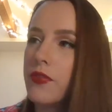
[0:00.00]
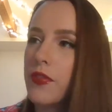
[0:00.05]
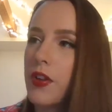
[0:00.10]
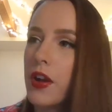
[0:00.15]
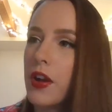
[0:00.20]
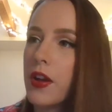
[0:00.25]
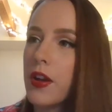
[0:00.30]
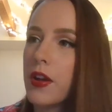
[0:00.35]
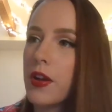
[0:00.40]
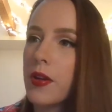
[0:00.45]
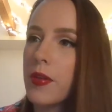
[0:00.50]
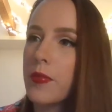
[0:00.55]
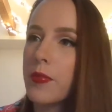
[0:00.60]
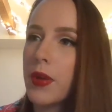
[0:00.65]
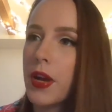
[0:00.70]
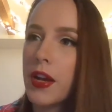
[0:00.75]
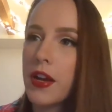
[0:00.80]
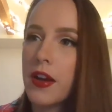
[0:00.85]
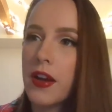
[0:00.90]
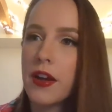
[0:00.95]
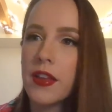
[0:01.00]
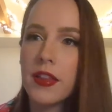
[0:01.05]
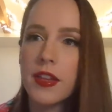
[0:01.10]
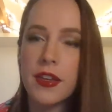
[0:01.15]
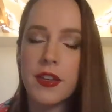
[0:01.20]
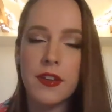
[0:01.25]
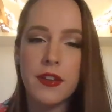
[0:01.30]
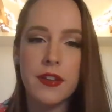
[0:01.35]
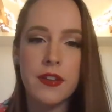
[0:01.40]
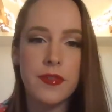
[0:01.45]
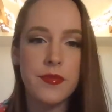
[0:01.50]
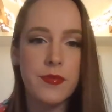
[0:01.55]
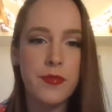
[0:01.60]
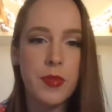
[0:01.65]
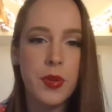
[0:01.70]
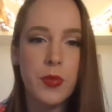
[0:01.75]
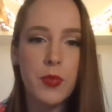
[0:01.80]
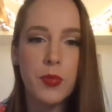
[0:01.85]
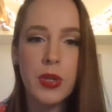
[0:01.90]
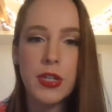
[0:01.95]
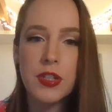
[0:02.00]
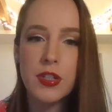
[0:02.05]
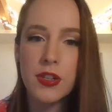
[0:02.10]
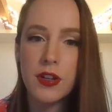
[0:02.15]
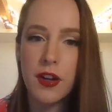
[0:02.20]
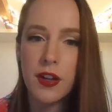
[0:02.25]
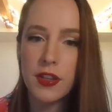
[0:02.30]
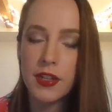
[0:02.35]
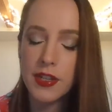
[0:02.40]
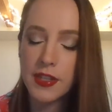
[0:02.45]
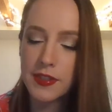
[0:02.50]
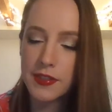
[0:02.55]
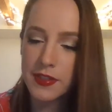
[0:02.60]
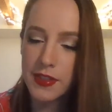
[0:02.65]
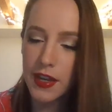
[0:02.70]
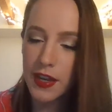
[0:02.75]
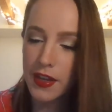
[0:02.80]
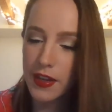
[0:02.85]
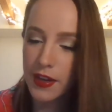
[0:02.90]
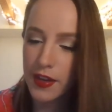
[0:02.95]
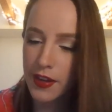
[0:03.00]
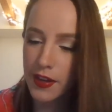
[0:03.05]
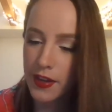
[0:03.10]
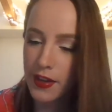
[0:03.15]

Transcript: a winter holiday set.